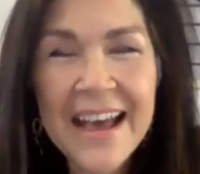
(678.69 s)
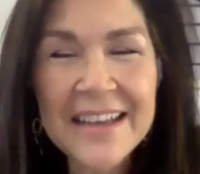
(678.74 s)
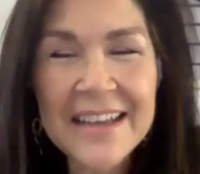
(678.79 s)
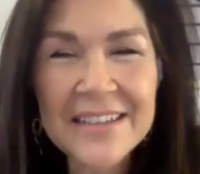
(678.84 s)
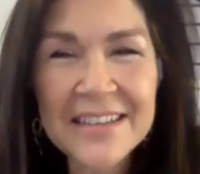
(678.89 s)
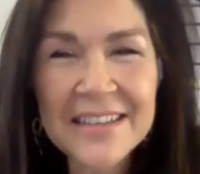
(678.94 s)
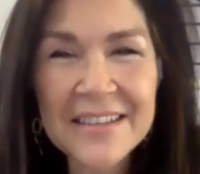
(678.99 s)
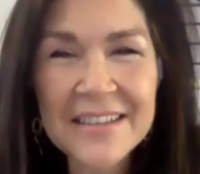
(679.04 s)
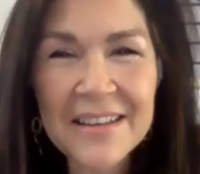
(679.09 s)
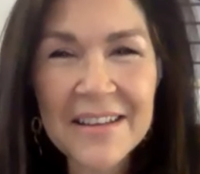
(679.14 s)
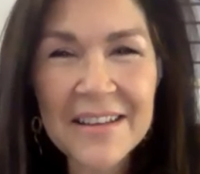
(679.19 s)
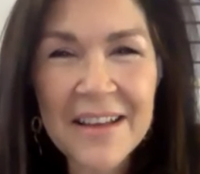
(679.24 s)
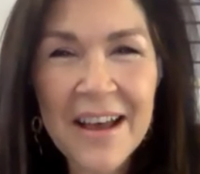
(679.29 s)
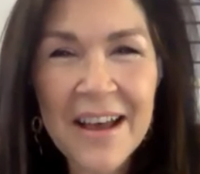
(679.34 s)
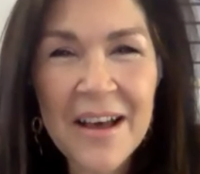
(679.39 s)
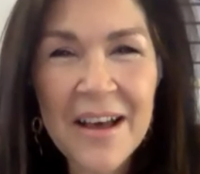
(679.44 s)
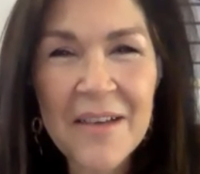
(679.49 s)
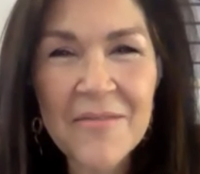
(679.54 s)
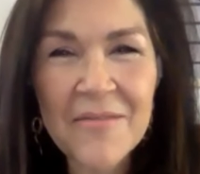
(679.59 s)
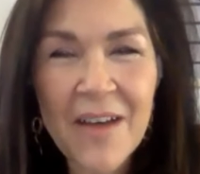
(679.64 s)
She's a,
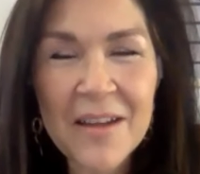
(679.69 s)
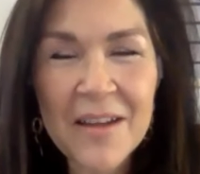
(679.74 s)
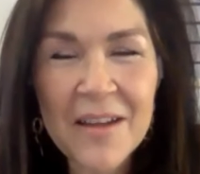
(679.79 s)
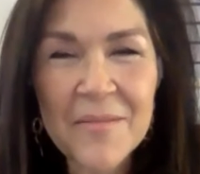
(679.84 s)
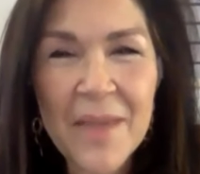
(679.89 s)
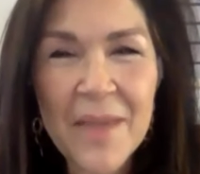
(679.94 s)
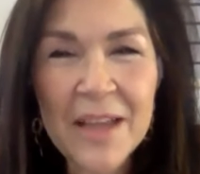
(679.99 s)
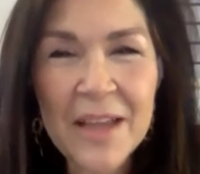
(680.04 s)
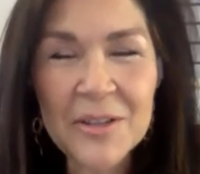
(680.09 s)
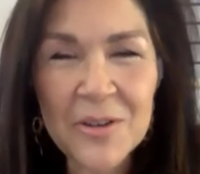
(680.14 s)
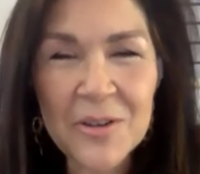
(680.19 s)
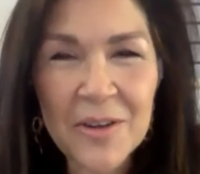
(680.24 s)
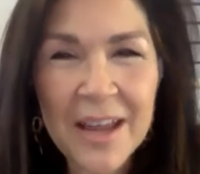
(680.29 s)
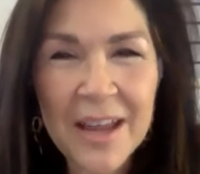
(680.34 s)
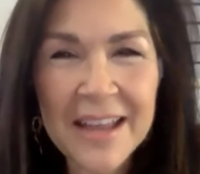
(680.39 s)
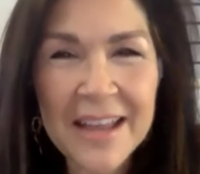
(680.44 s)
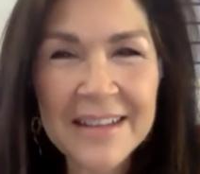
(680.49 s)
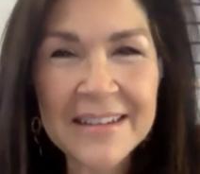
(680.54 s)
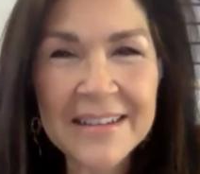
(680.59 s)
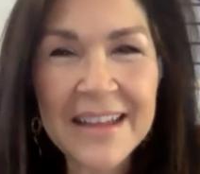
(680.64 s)
a VADA major
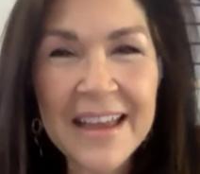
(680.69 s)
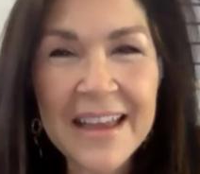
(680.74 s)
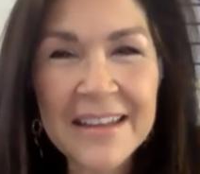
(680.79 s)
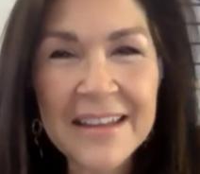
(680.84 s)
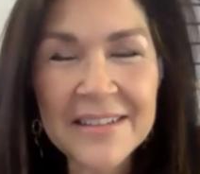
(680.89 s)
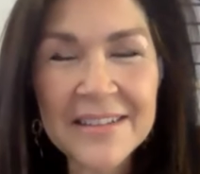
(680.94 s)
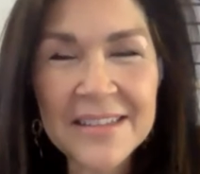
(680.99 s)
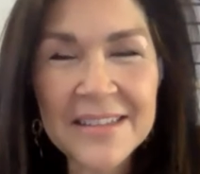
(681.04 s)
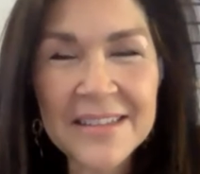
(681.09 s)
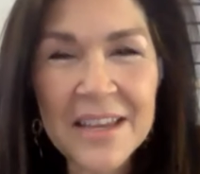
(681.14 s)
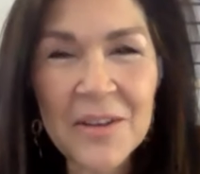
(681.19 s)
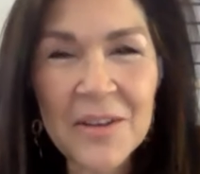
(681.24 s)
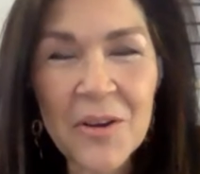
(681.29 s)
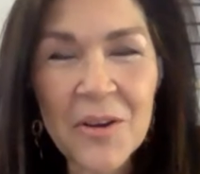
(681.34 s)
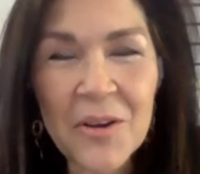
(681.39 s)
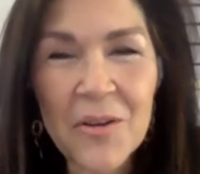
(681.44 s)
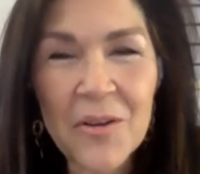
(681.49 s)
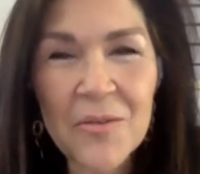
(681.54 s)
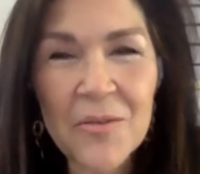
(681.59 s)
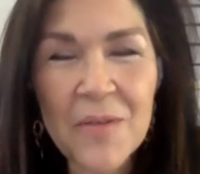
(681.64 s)
and, and a
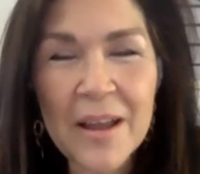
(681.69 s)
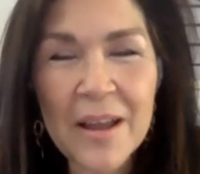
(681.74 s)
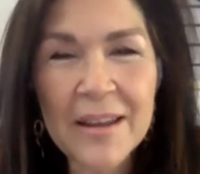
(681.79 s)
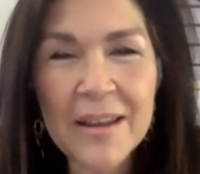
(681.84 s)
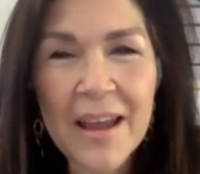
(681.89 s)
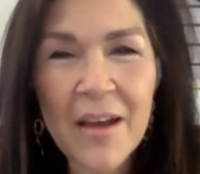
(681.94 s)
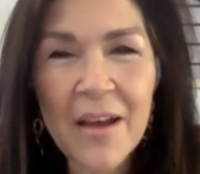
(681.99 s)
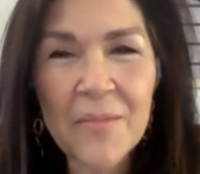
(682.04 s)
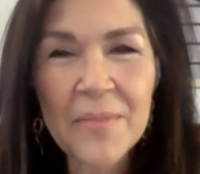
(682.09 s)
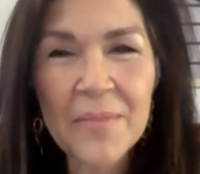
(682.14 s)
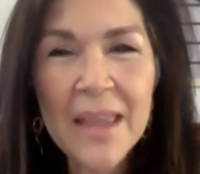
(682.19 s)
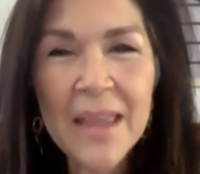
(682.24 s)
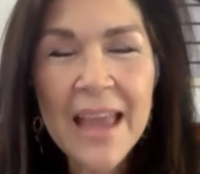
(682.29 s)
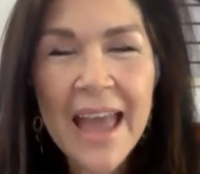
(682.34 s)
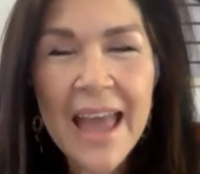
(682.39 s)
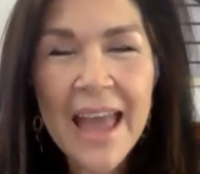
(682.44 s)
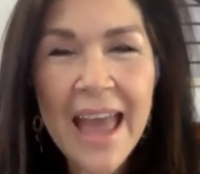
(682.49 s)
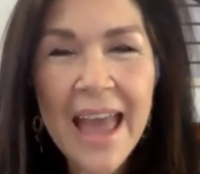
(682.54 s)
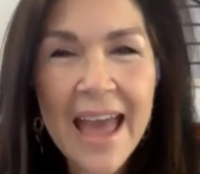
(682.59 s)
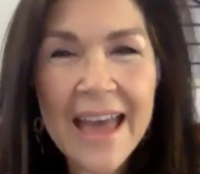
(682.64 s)
senior right now.
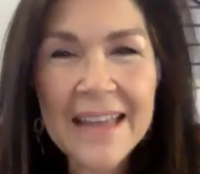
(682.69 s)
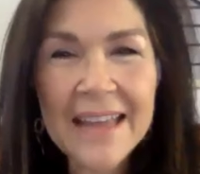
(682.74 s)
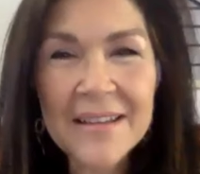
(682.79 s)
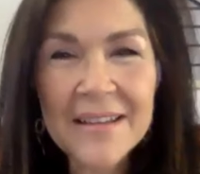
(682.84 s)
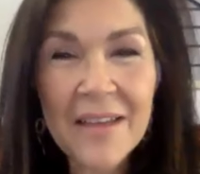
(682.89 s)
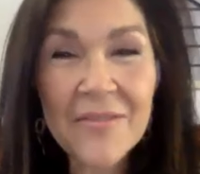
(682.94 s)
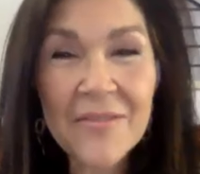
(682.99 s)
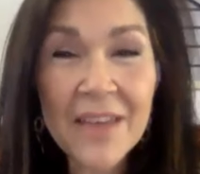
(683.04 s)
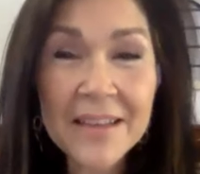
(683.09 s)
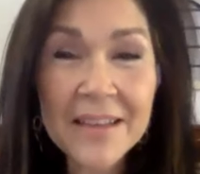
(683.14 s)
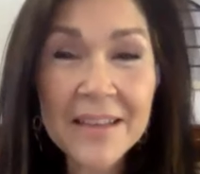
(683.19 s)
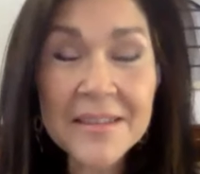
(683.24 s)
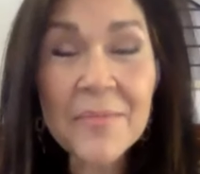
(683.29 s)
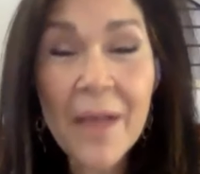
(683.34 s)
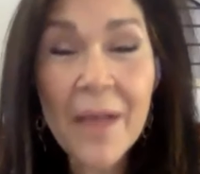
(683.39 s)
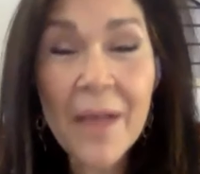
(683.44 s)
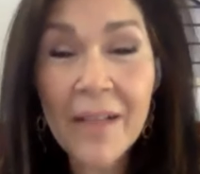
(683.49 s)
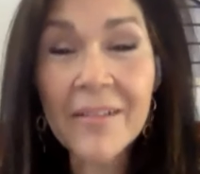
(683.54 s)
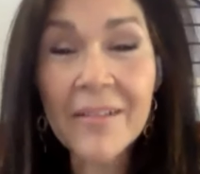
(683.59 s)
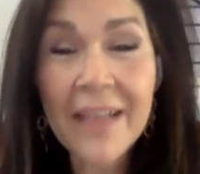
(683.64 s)
And
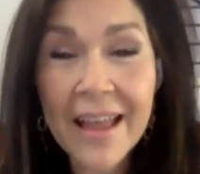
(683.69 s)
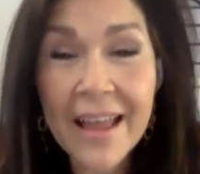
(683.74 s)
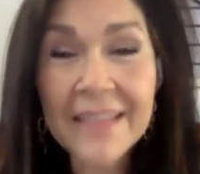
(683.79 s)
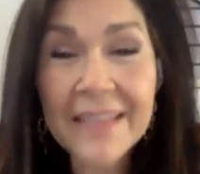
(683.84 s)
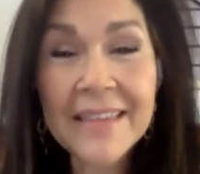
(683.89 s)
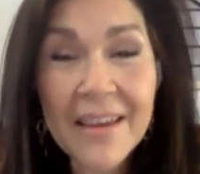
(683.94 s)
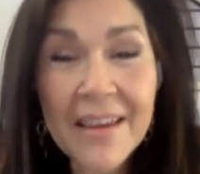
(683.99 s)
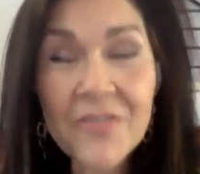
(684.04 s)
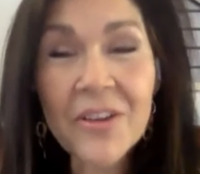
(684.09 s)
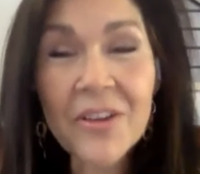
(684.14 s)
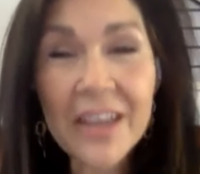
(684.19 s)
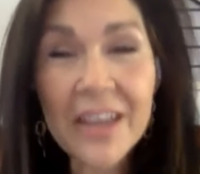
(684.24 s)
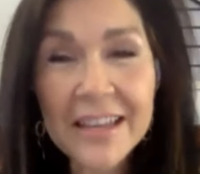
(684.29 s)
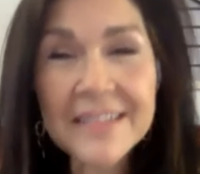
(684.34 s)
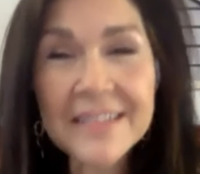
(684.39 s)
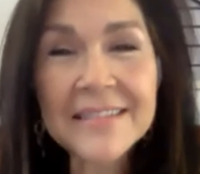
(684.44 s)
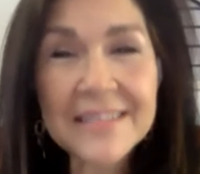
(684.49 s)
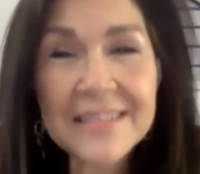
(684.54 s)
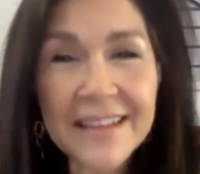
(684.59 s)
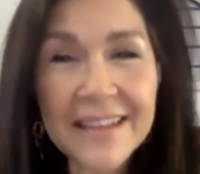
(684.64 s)
Isabel and the other
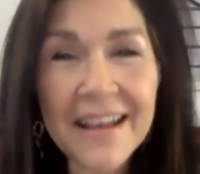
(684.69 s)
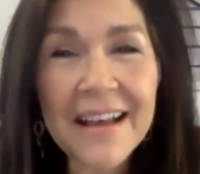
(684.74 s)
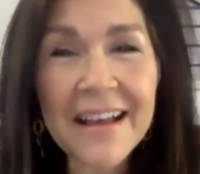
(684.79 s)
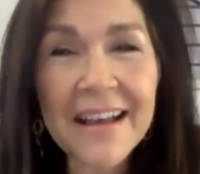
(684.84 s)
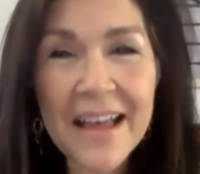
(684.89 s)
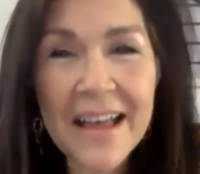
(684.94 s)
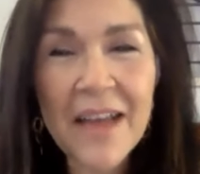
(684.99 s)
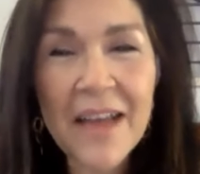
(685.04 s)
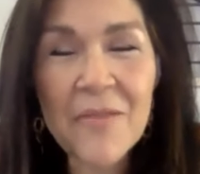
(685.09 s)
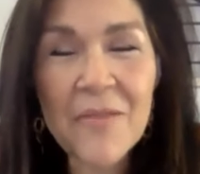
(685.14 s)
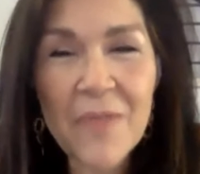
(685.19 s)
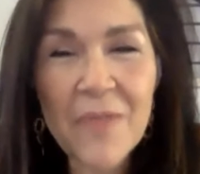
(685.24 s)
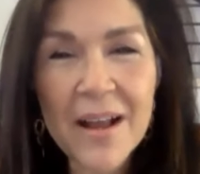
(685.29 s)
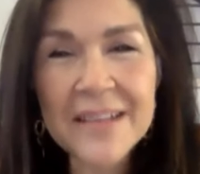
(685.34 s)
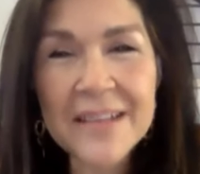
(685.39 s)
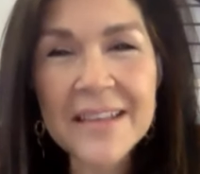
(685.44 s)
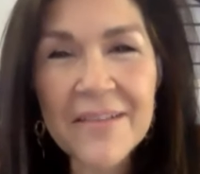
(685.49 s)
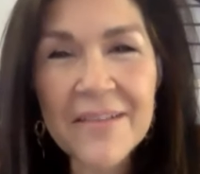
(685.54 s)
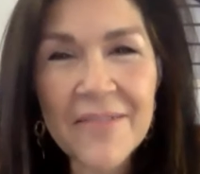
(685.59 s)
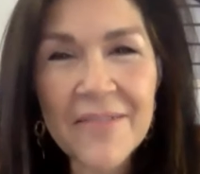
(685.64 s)
kids uh, at
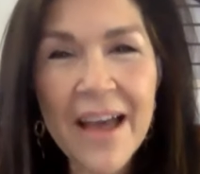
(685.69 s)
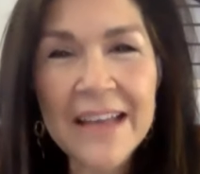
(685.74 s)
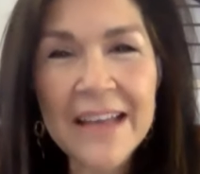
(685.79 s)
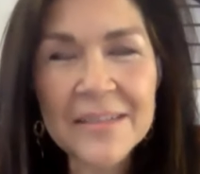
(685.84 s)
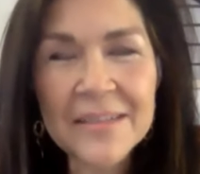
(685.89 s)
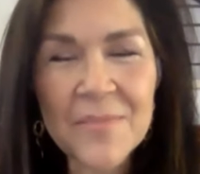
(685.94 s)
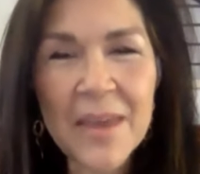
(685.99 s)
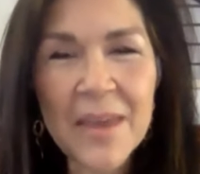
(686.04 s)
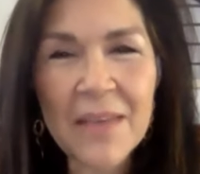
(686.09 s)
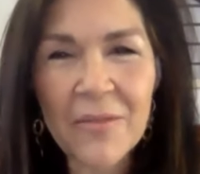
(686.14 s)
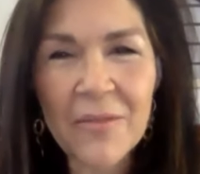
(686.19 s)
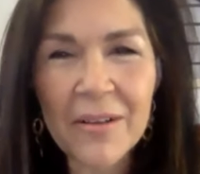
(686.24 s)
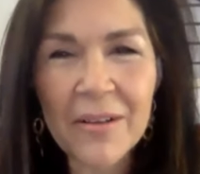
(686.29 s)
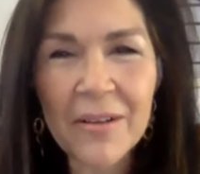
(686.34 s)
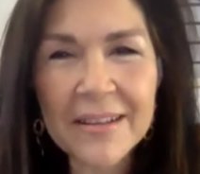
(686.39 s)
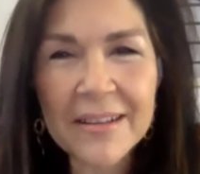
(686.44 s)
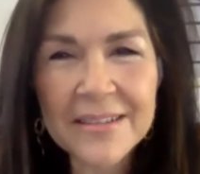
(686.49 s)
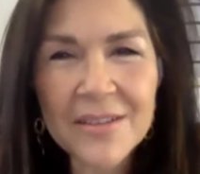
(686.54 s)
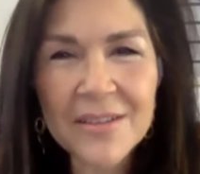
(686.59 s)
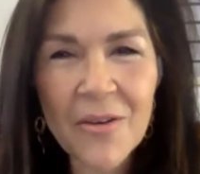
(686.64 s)
Rice have asked me,
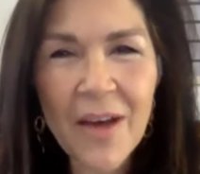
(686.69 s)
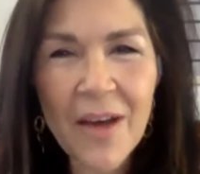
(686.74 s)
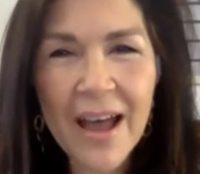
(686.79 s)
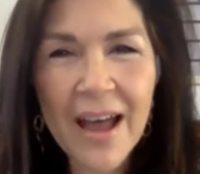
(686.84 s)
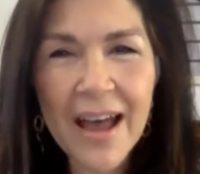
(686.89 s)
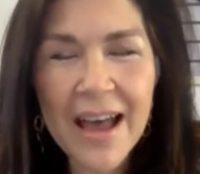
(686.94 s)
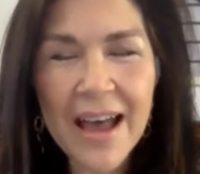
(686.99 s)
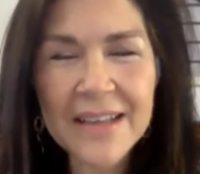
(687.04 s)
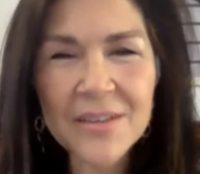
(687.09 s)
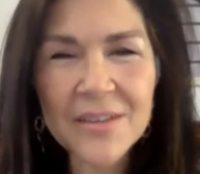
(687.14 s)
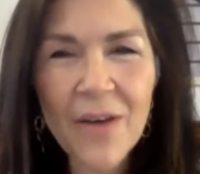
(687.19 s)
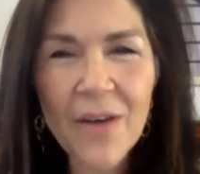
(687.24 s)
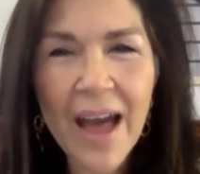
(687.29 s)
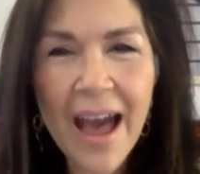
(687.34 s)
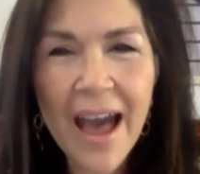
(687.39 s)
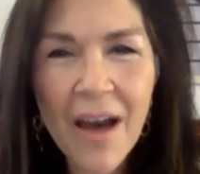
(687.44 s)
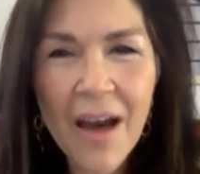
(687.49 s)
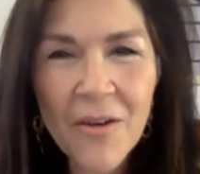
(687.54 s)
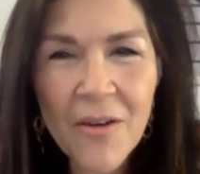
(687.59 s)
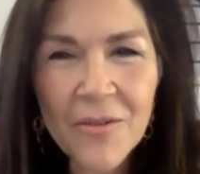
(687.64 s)
well, so, so
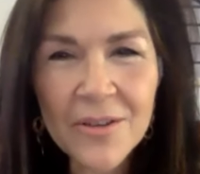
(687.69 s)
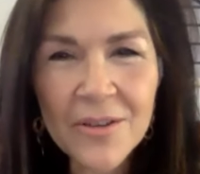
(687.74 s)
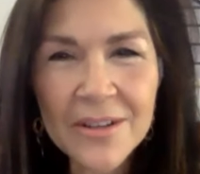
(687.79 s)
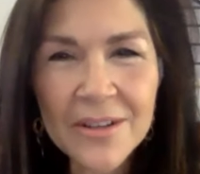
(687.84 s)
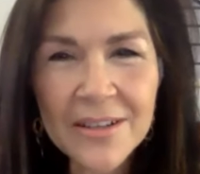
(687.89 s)
how